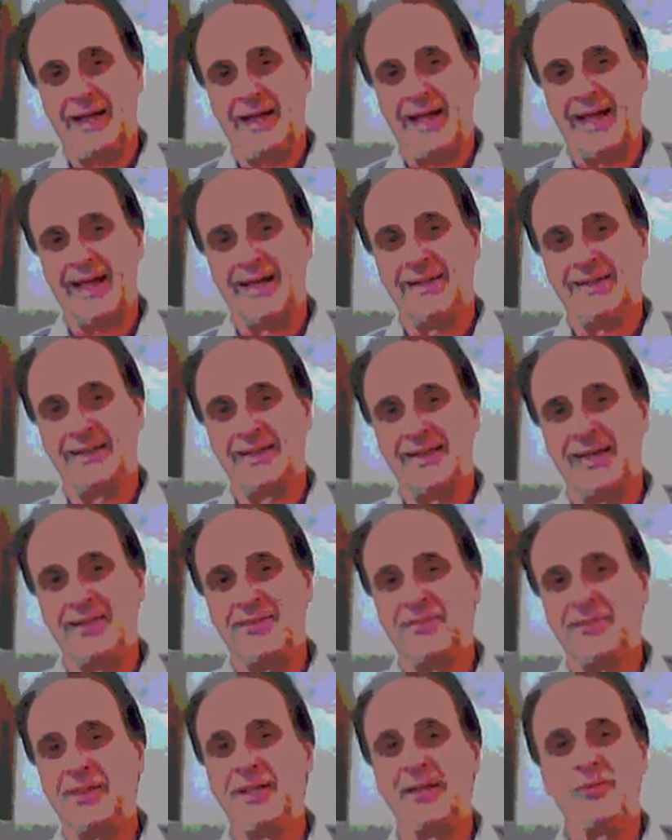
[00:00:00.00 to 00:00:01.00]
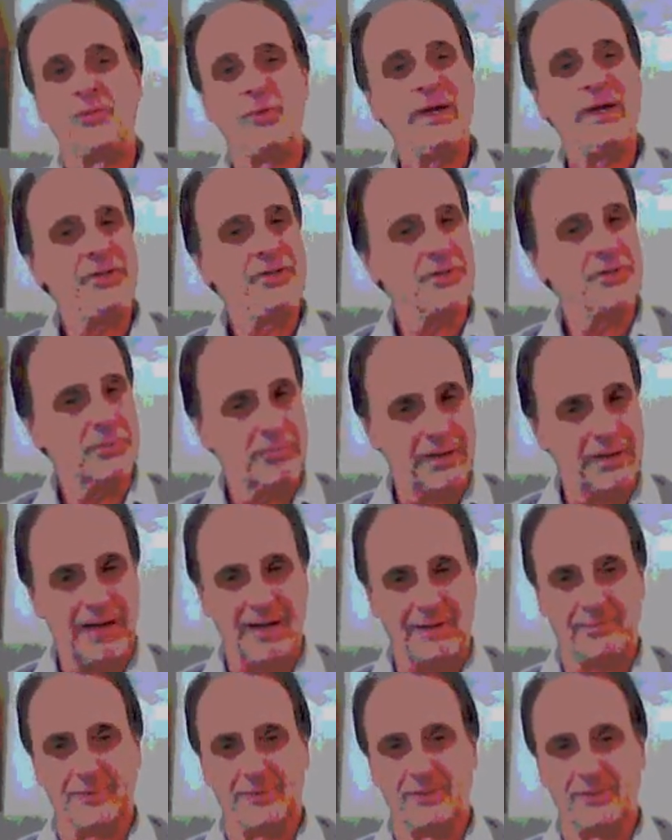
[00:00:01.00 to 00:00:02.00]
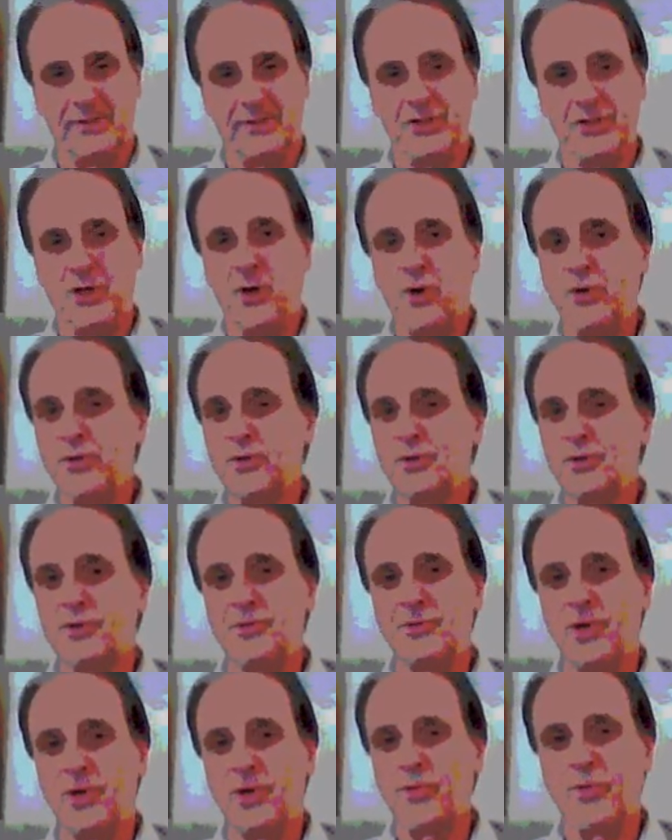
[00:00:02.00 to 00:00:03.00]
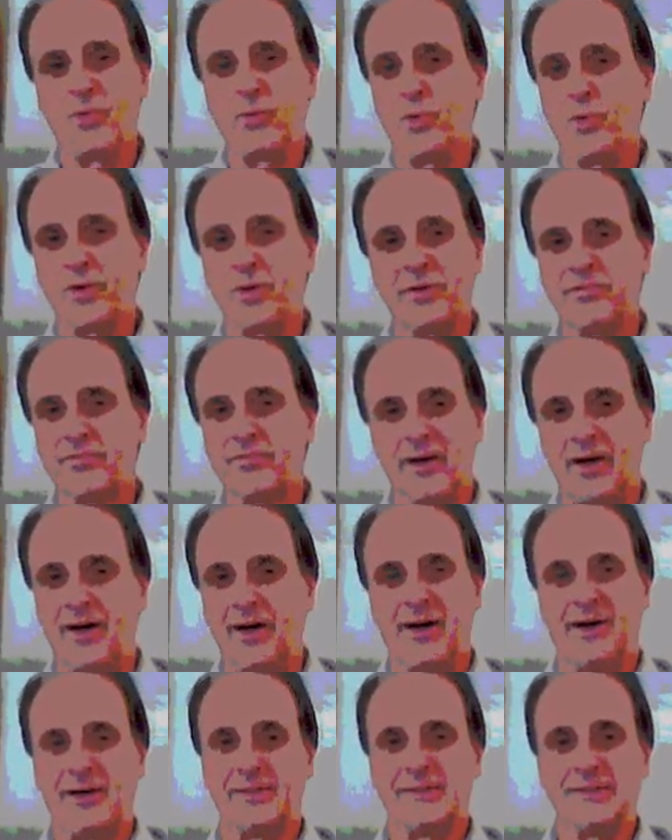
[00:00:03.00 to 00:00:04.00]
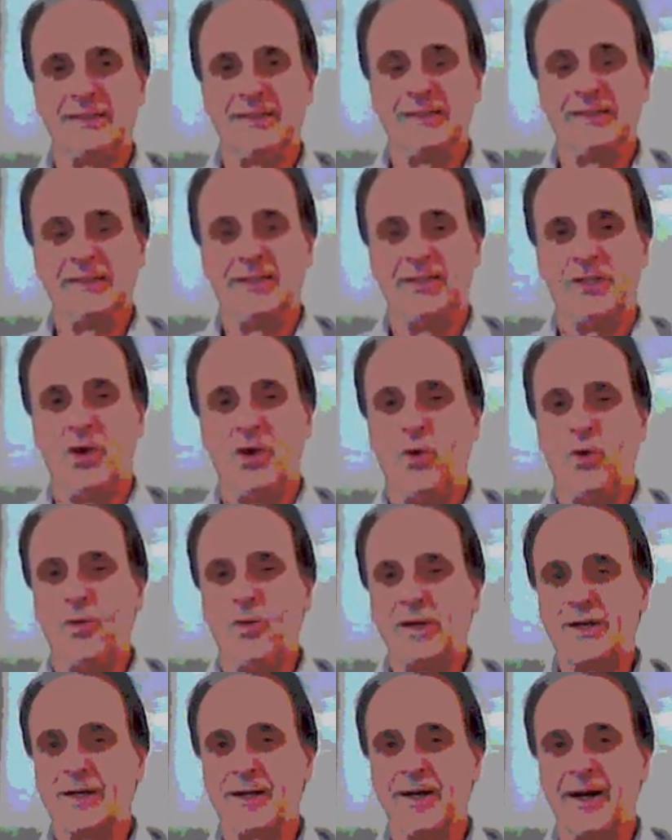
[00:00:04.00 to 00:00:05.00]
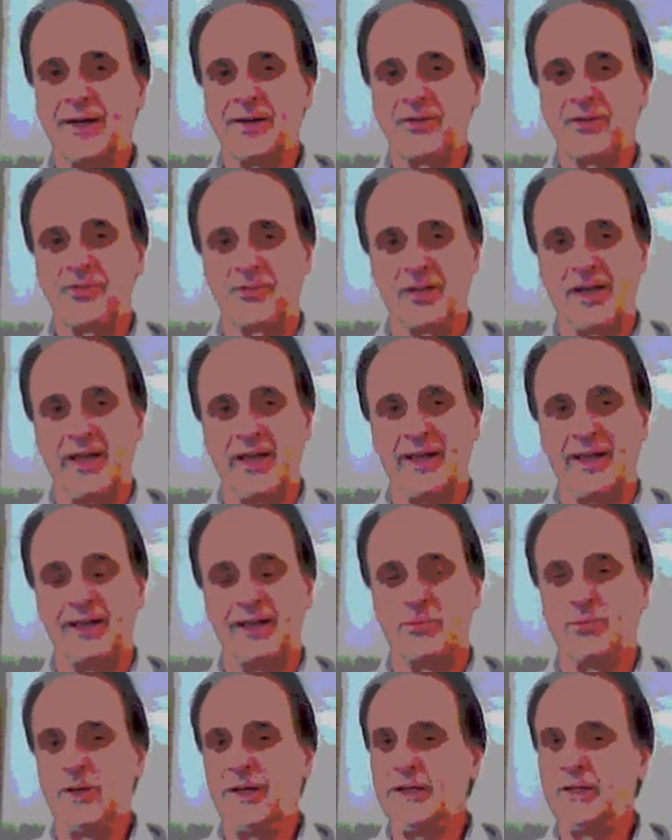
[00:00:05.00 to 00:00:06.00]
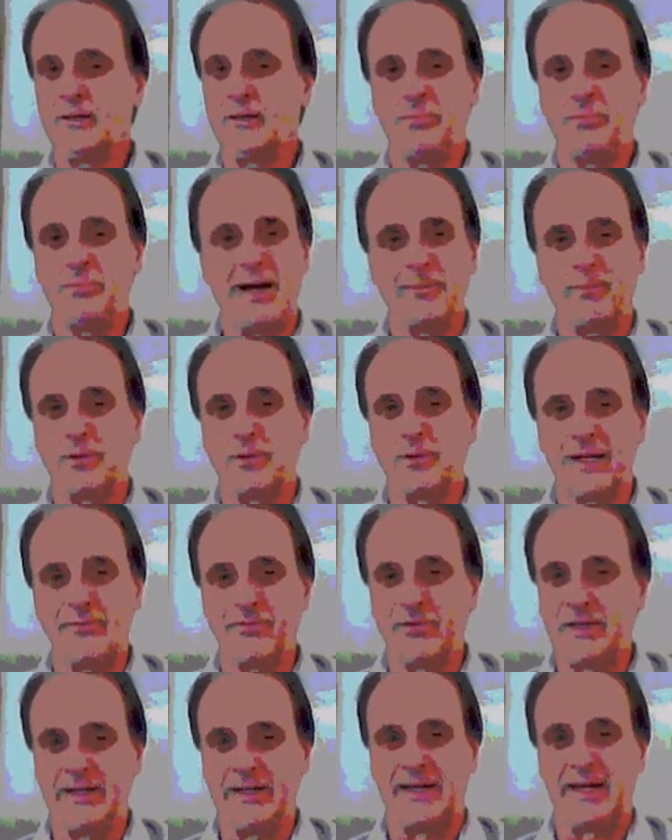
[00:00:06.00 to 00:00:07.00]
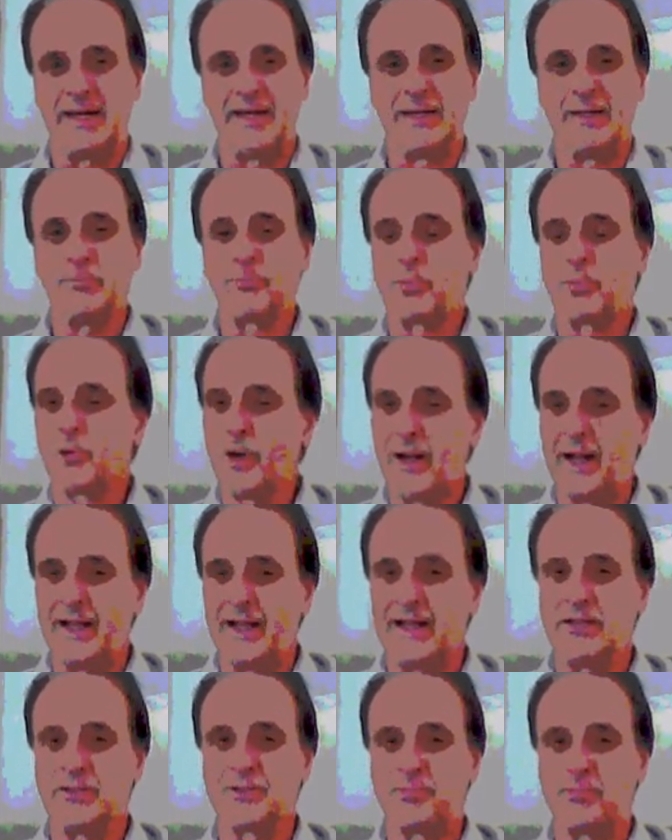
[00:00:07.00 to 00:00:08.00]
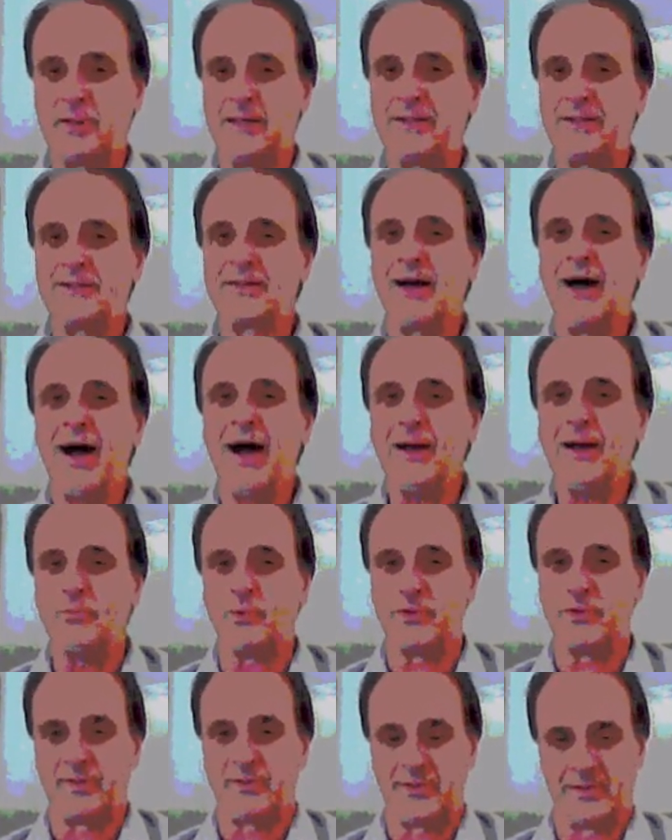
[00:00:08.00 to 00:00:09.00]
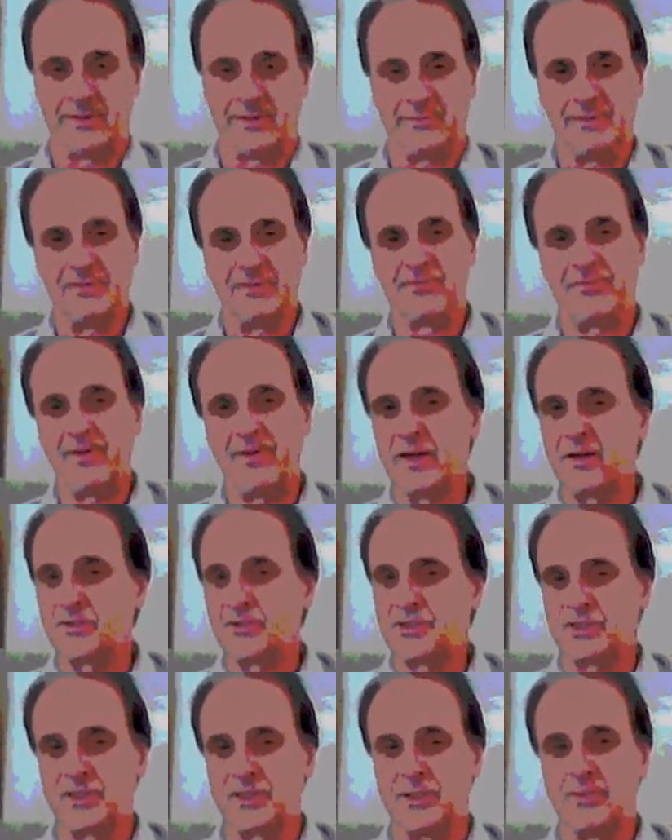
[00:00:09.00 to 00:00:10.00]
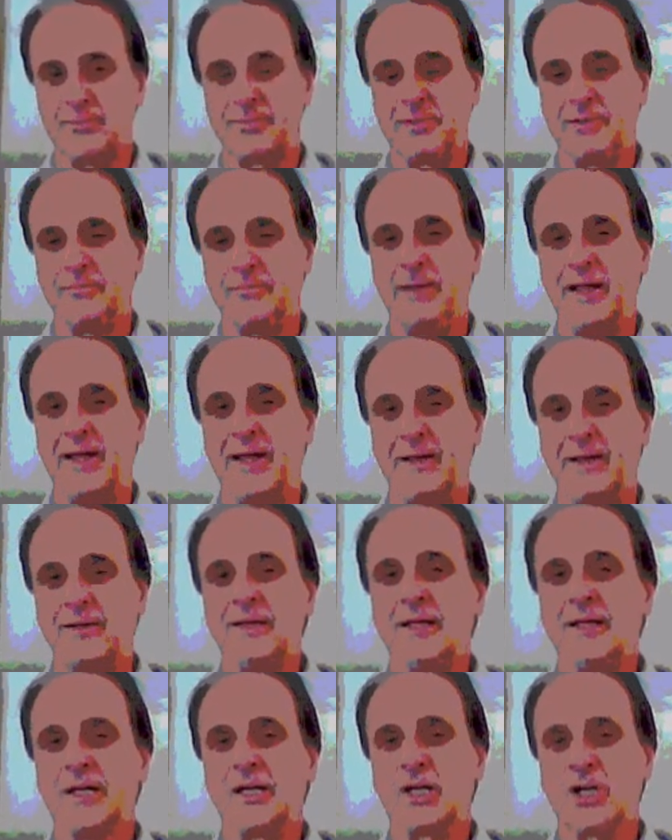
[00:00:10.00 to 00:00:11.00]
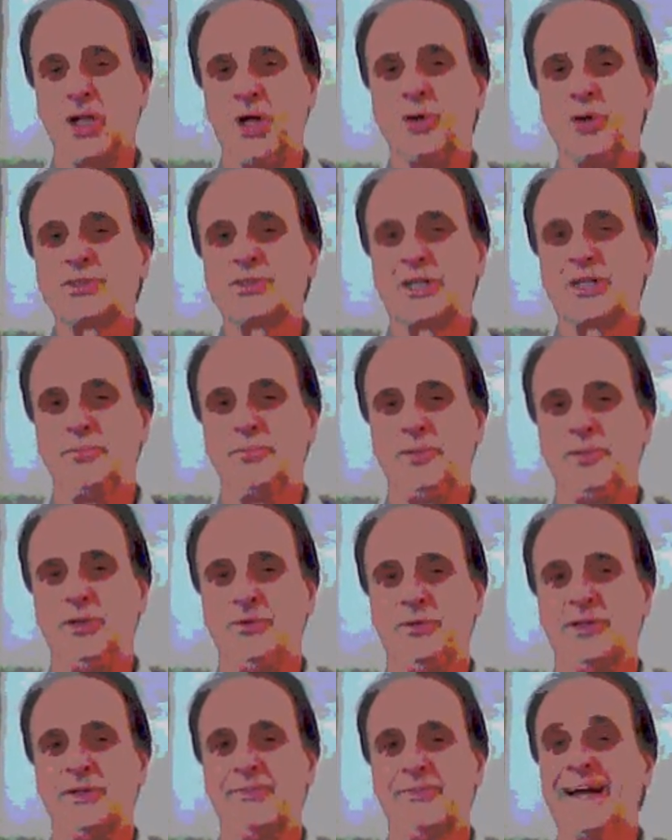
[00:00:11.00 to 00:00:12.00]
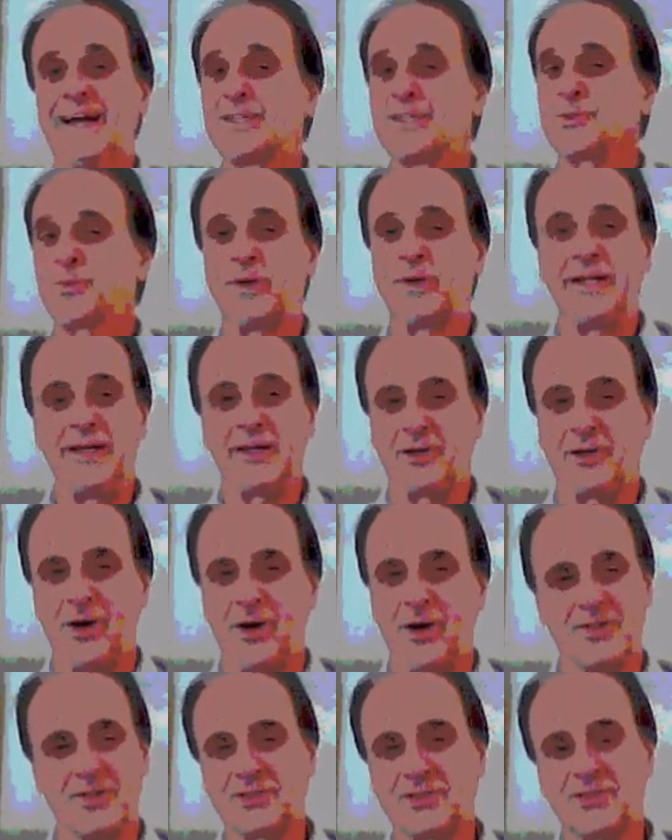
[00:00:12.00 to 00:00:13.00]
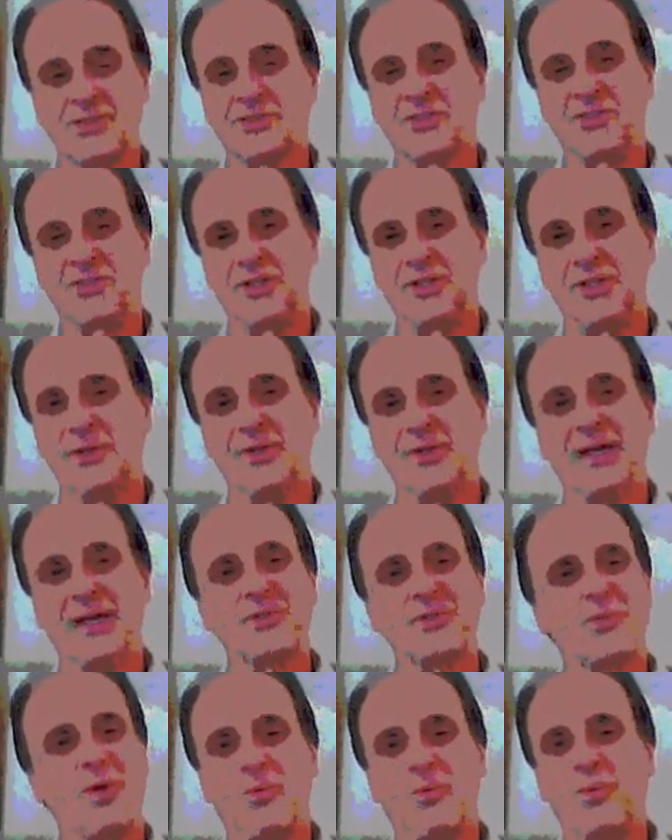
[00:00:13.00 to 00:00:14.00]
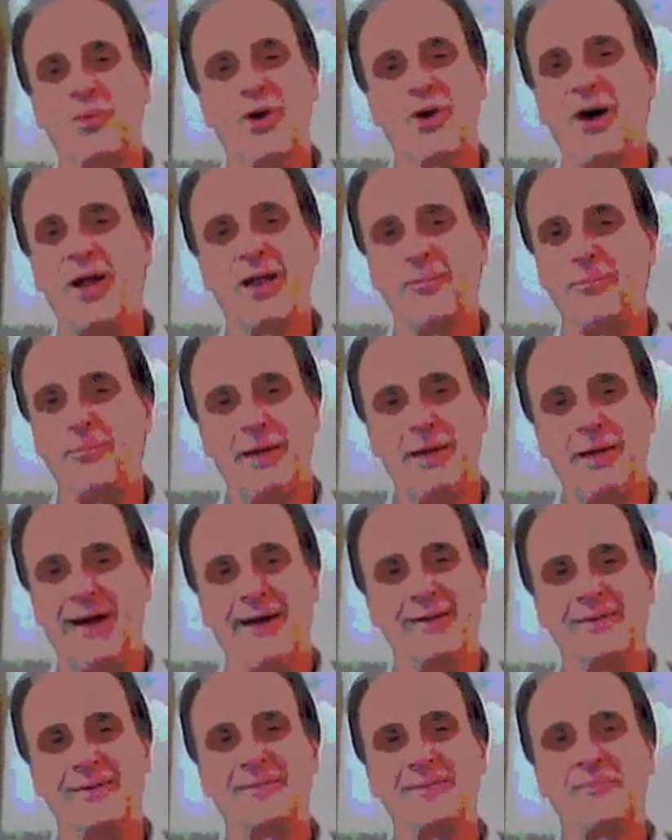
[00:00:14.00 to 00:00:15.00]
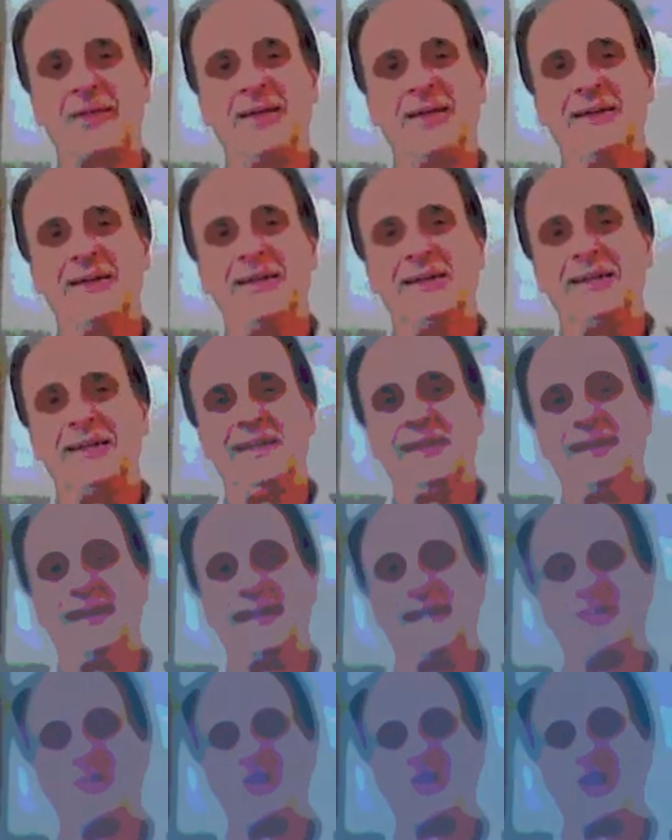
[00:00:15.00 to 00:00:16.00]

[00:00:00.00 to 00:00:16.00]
And then read your Bible and know the Word of God. Know what God is saying. Read the Bible every day and pray and spend time with him in fellowship and close communion. That's what he calls us to do. That's what we're all about. In